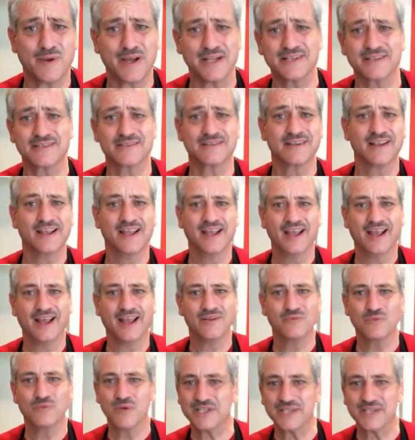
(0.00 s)
I just
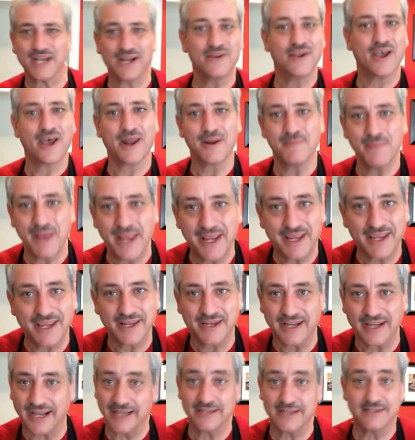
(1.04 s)
wish I knew how to make
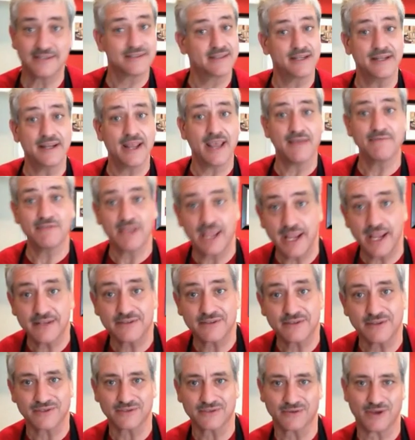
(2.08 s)
it. And I just didn't have the
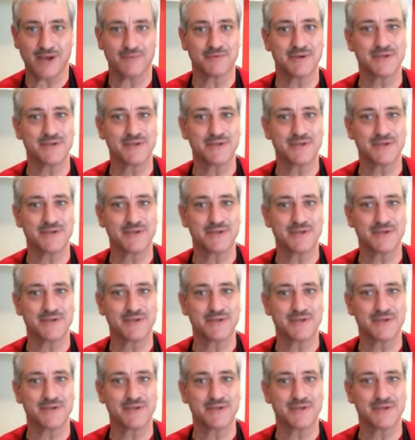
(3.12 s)
answer. So I